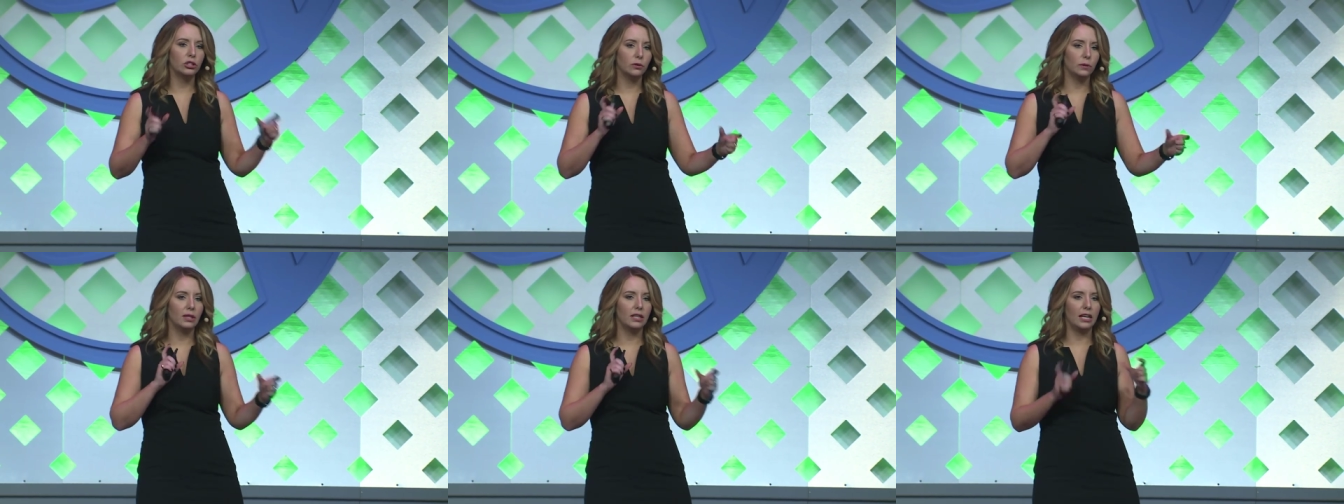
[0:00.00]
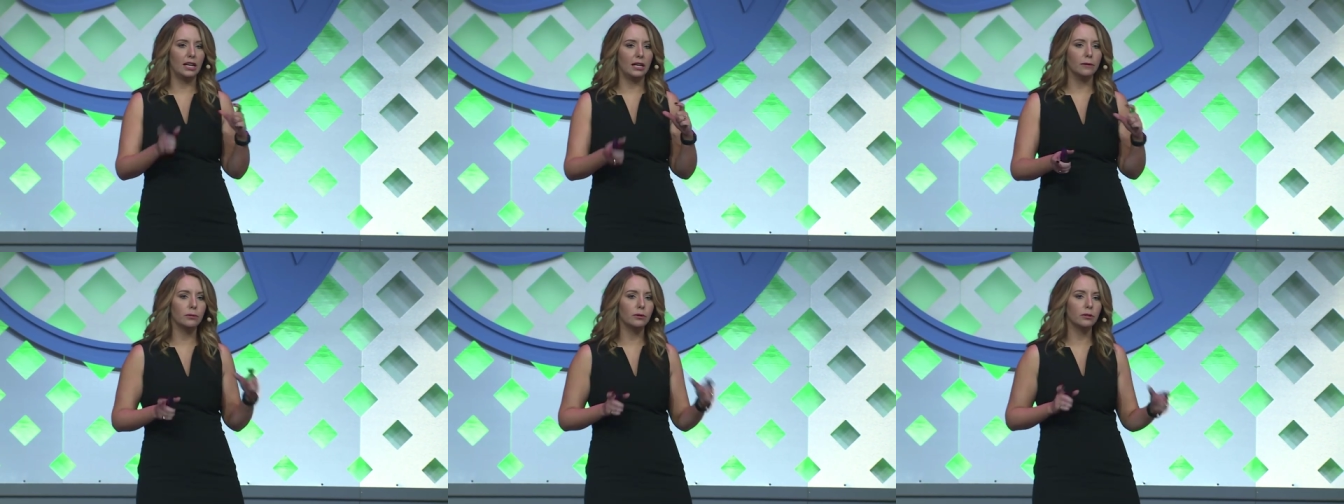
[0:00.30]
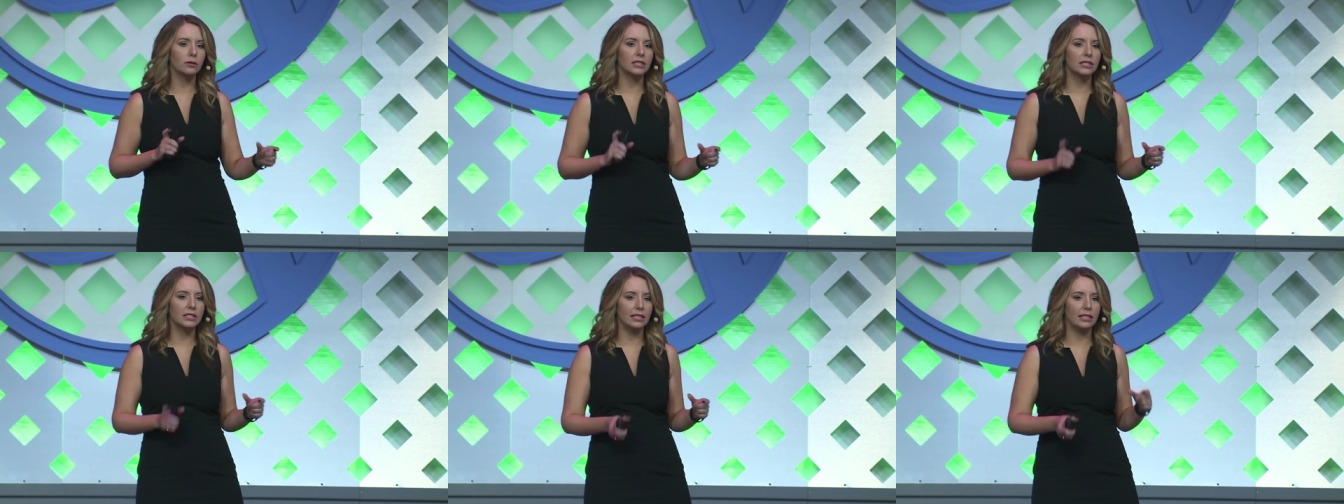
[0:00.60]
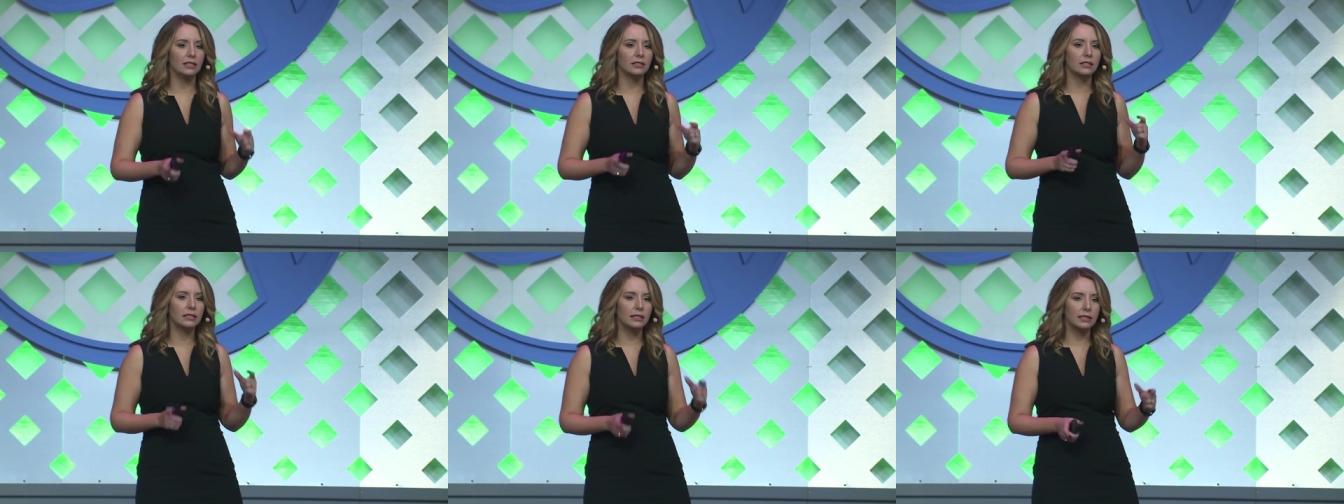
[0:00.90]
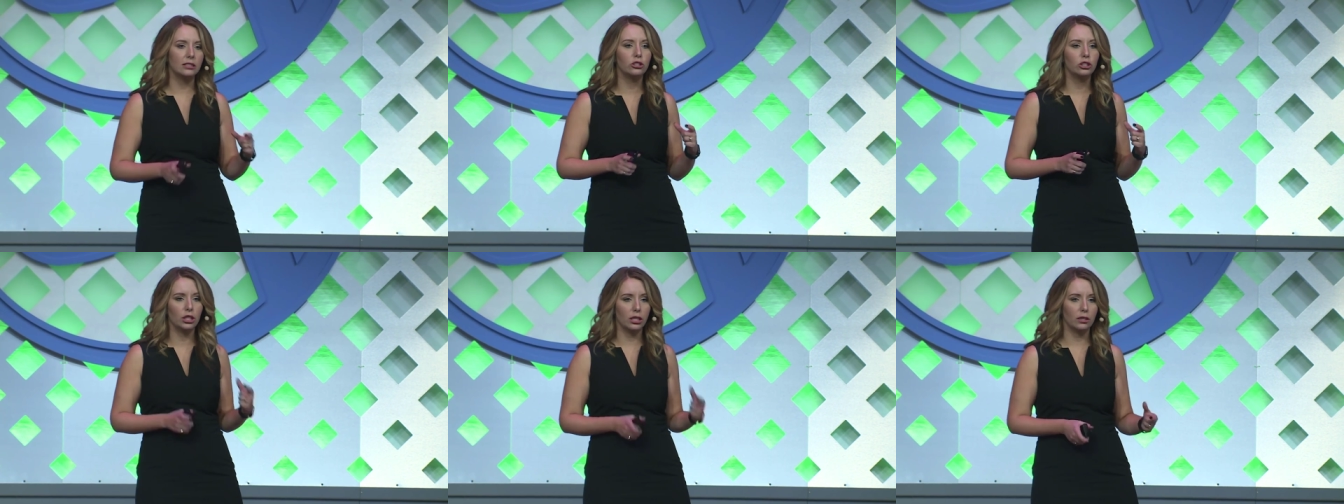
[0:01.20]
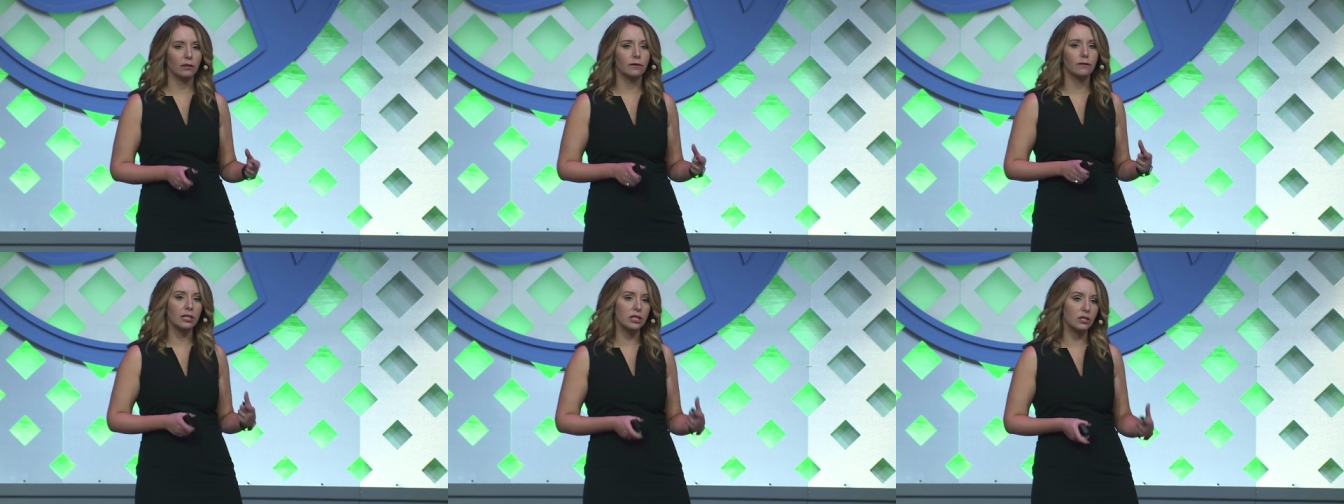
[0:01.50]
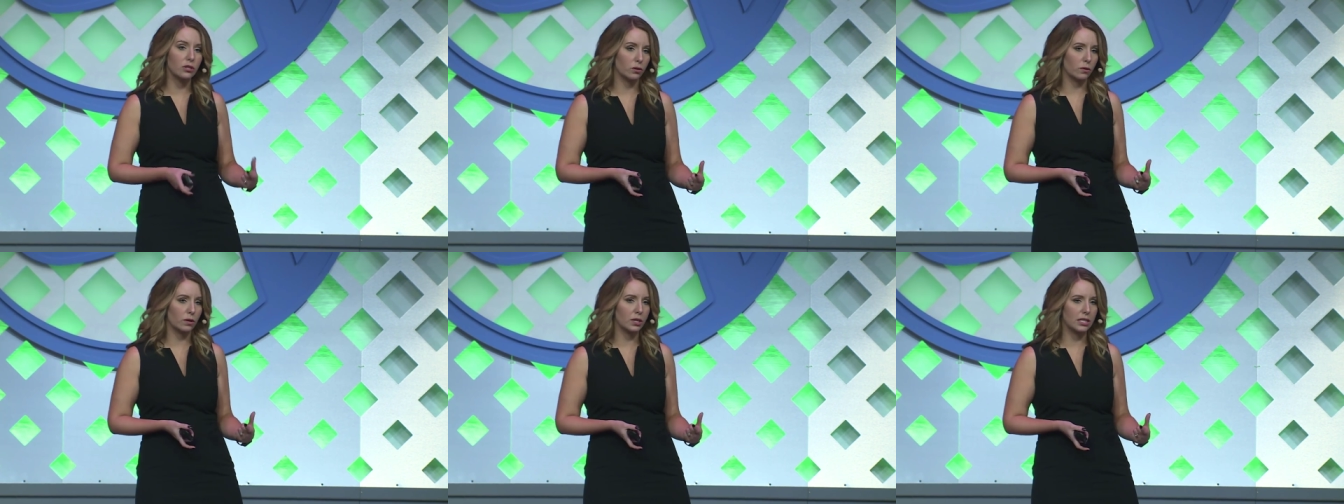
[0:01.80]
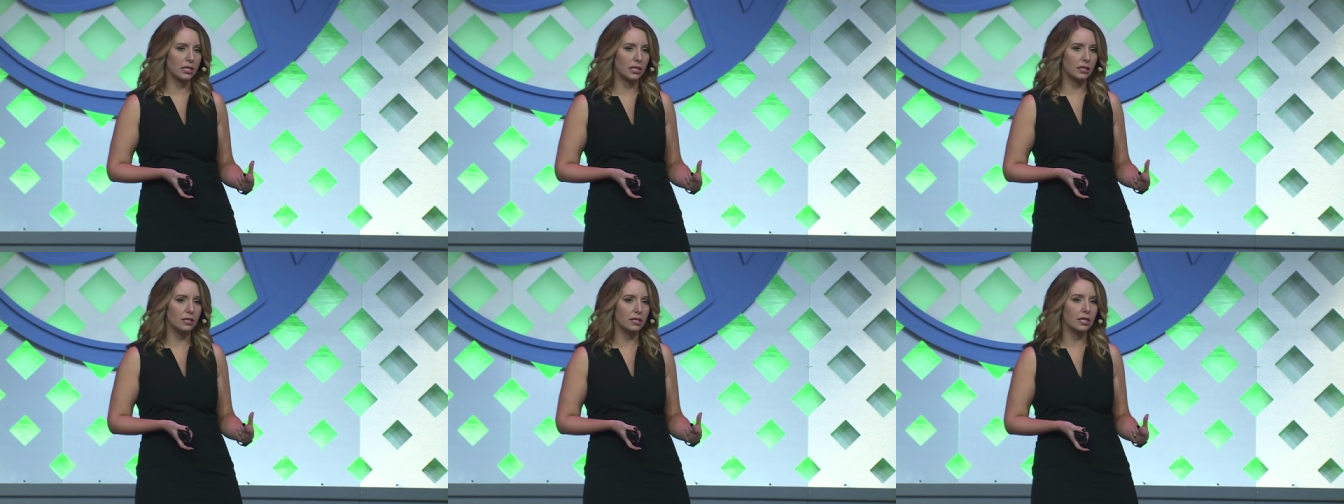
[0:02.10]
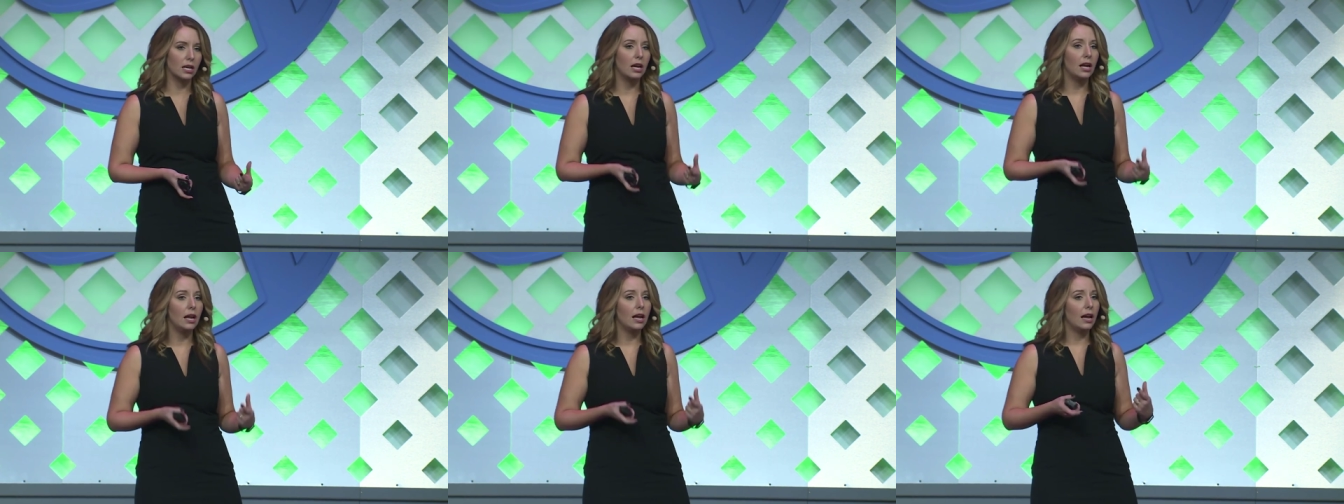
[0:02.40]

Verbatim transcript: to enable states to share resources.